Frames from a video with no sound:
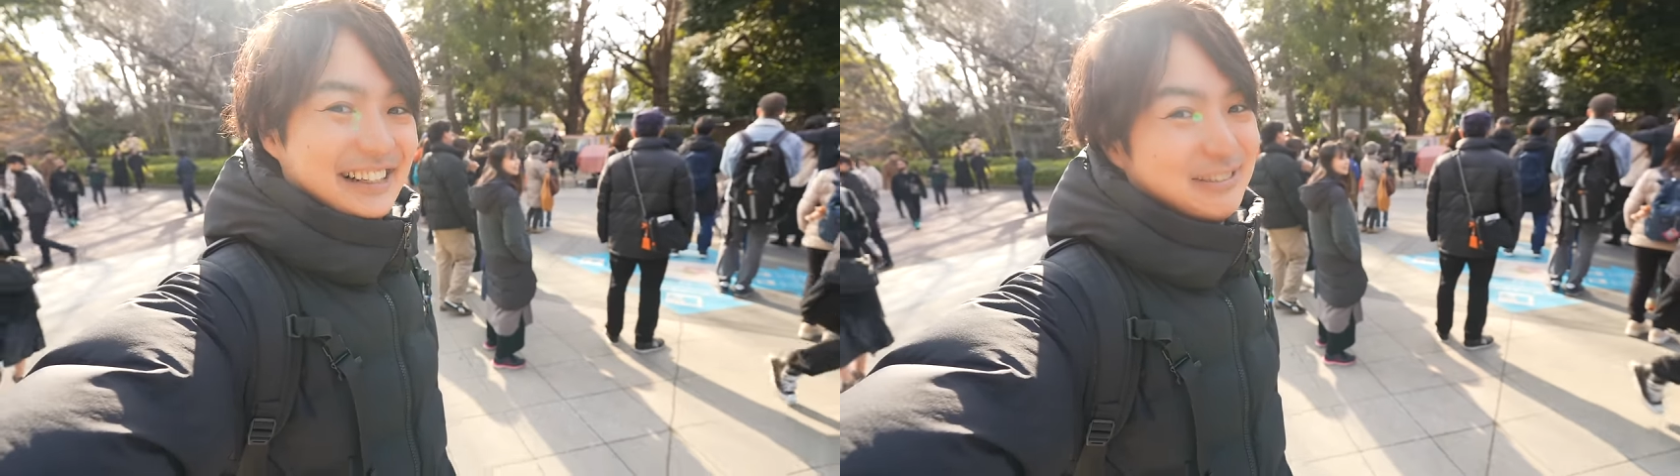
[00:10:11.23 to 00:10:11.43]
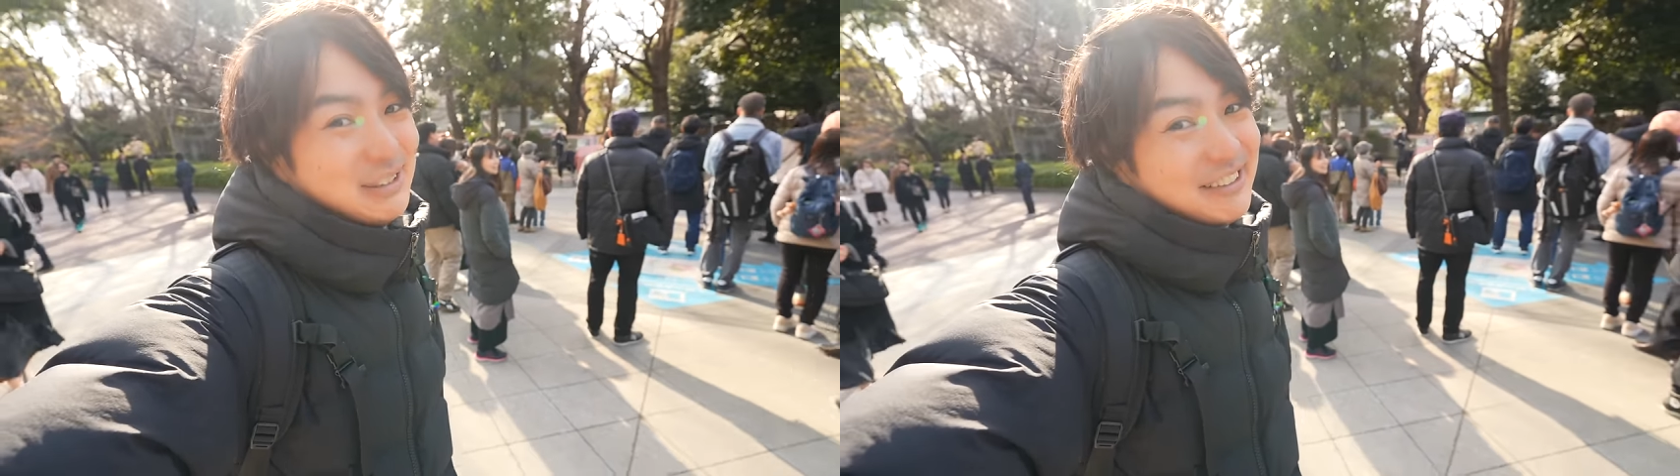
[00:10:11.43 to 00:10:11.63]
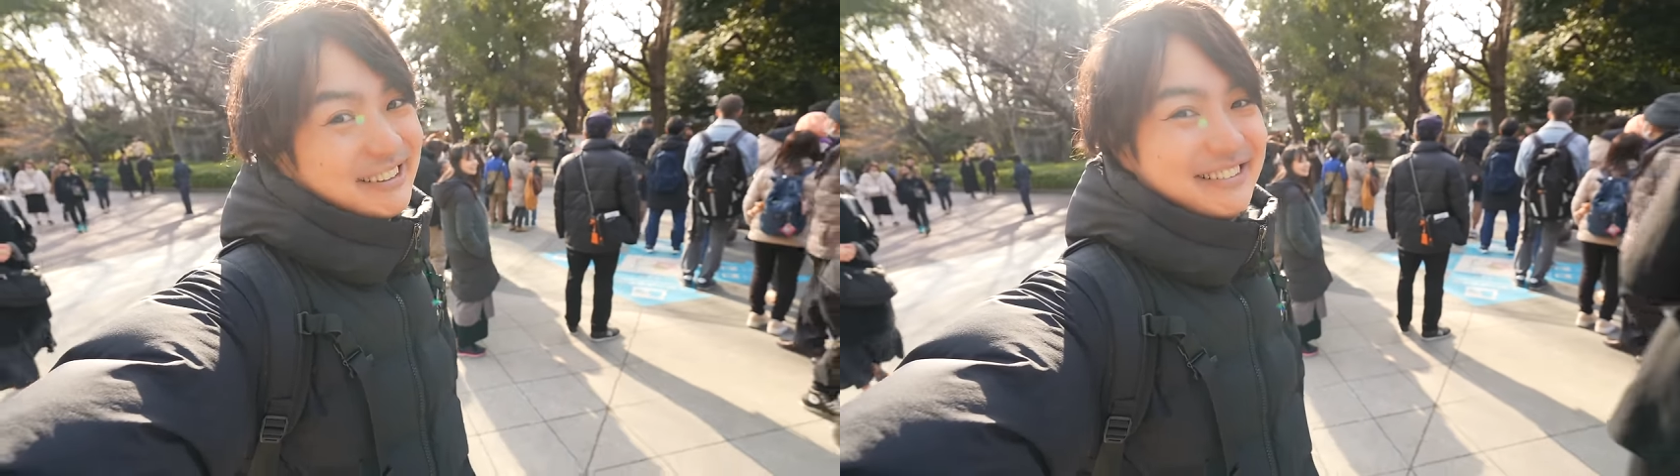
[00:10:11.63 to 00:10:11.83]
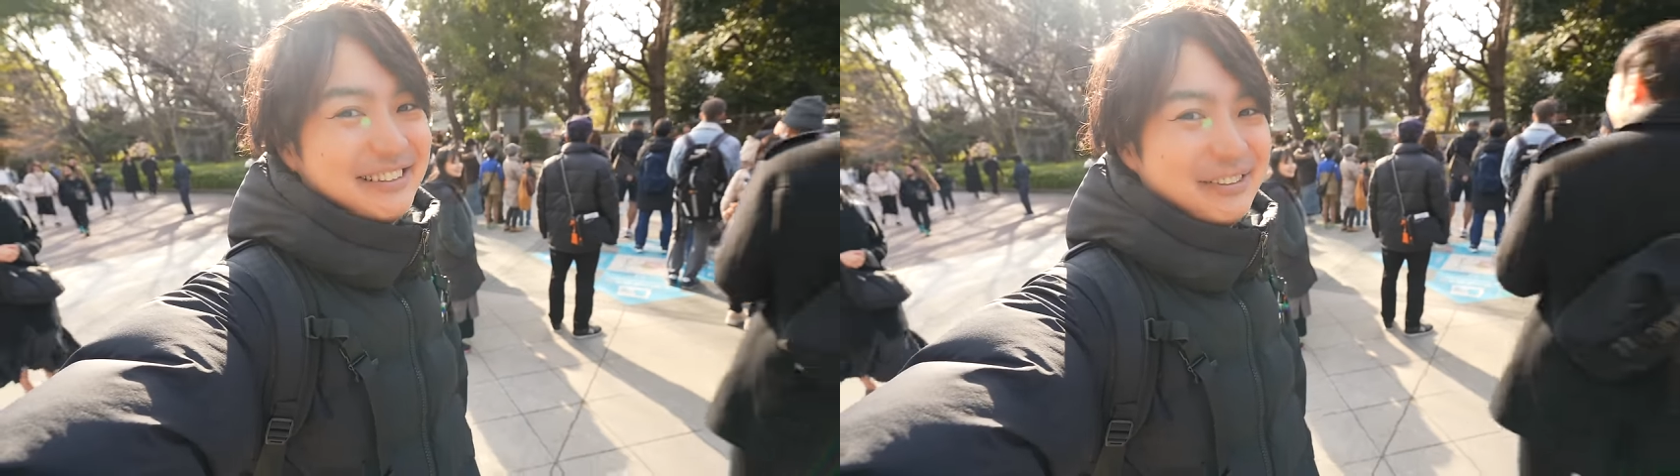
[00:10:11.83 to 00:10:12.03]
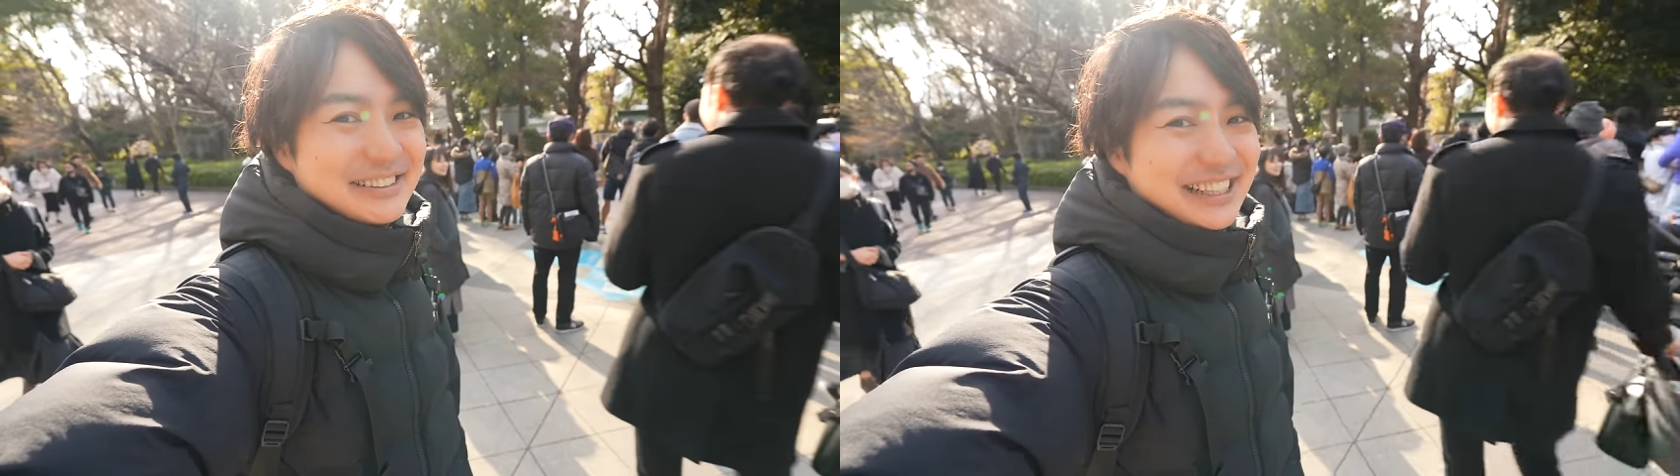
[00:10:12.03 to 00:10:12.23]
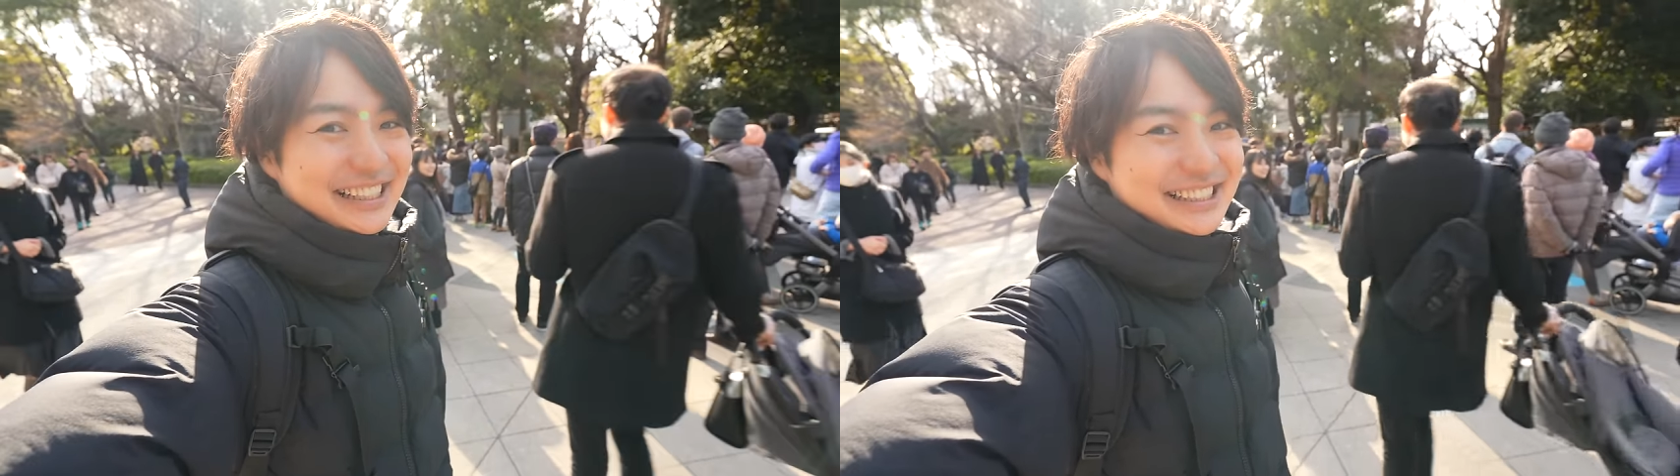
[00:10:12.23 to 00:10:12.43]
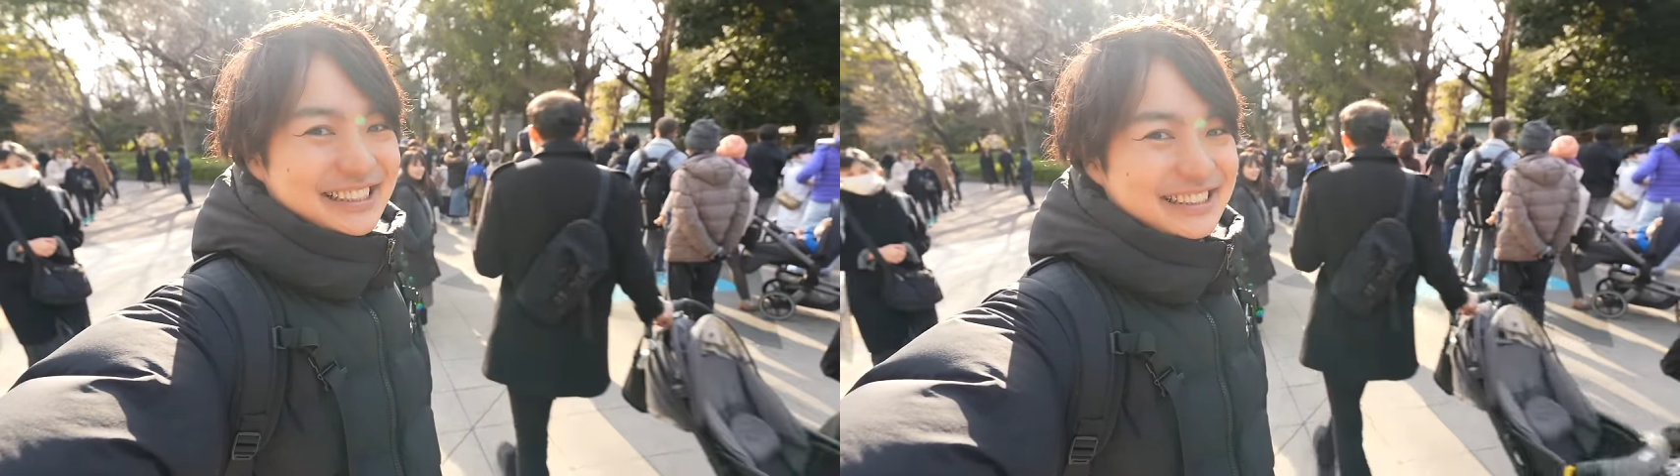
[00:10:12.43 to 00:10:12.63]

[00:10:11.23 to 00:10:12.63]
especially on the weekend.